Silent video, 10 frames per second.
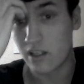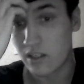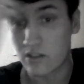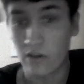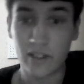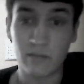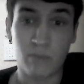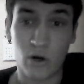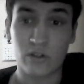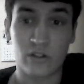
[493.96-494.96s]
Starting in
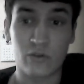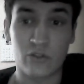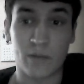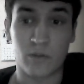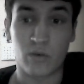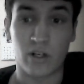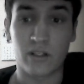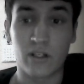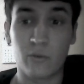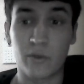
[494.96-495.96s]
Part 2, Chapter
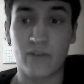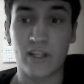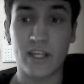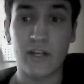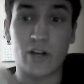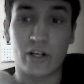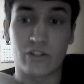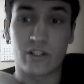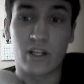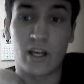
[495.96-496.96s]
1, we find the
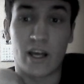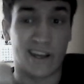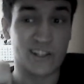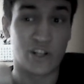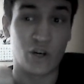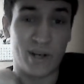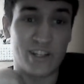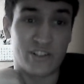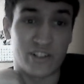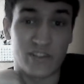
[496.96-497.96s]
introduction and
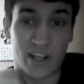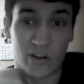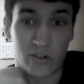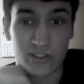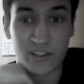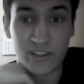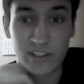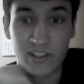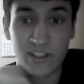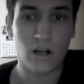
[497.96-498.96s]
termination of the character.
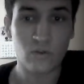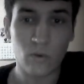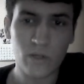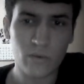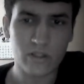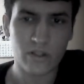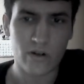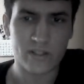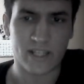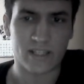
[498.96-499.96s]
A
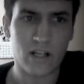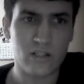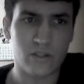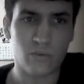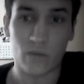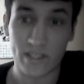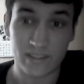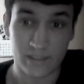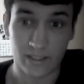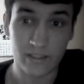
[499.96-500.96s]
21-year-old technology
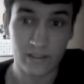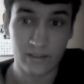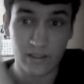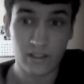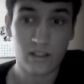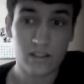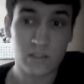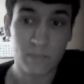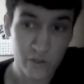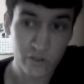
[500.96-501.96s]
whiz kid,
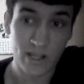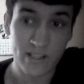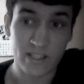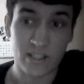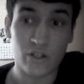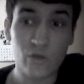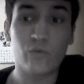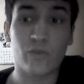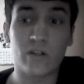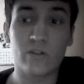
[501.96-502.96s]
specializing in the new
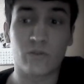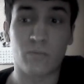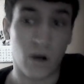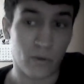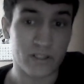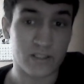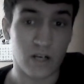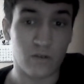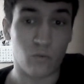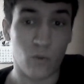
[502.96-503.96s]
field for poets
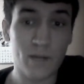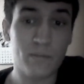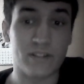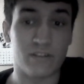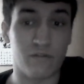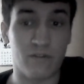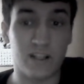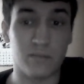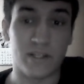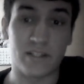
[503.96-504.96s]
of web
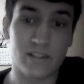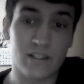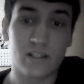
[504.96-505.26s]
development.